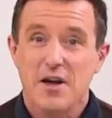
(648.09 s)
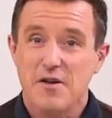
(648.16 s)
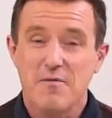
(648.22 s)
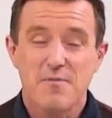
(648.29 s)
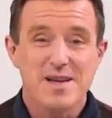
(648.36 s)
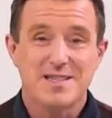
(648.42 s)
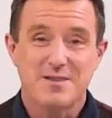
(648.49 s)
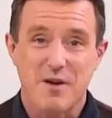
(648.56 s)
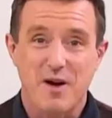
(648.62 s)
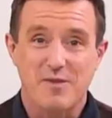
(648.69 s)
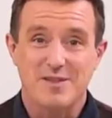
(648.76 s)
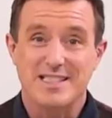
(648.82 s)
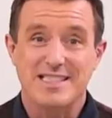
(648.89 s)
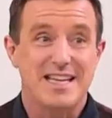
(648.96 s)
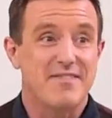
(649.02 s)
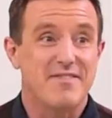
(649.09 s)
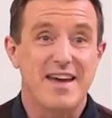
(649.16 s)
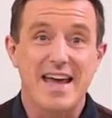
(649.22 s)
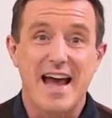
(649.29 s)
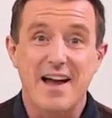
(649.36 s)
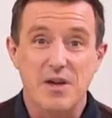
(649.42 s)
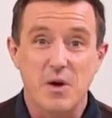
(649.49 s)
You've missed Crafters T
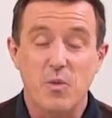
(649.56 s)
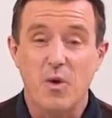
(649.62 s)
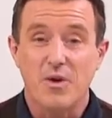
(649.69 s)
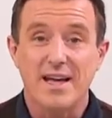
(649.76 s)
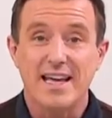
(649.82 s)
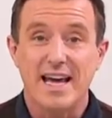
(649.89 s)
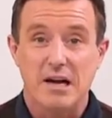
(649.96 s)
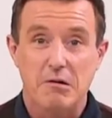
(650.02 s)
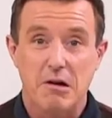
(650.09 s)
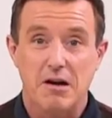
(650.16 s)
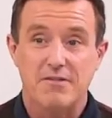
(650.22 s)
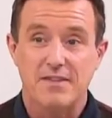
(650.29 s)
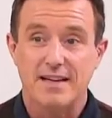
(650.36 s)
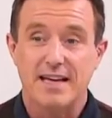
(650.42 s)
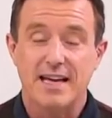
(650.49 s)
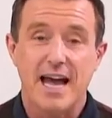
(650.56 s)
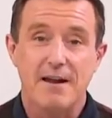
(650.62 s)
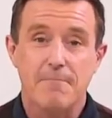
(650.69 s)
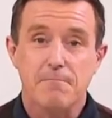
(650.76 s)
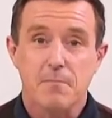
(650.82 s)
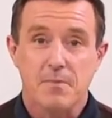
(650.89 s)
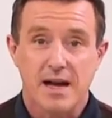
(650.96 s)
V and you'll want to get crafting
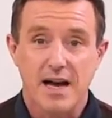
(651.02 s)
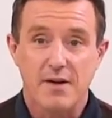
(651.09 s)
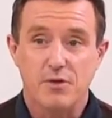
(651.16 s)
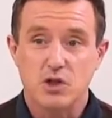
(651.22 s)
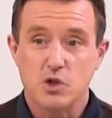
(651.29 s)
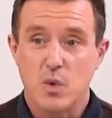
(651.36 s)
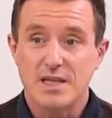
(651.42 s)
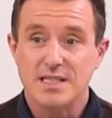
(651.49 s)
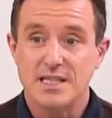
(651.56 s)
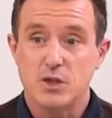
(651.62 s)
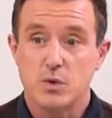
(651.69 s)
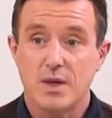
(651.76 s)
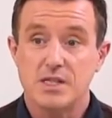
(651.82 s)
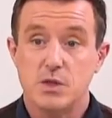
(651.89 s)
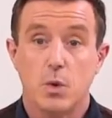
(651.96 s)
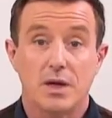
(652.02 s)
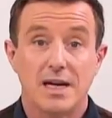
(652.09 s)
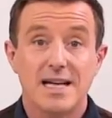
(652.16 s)
again uh, for twenty twenty-one.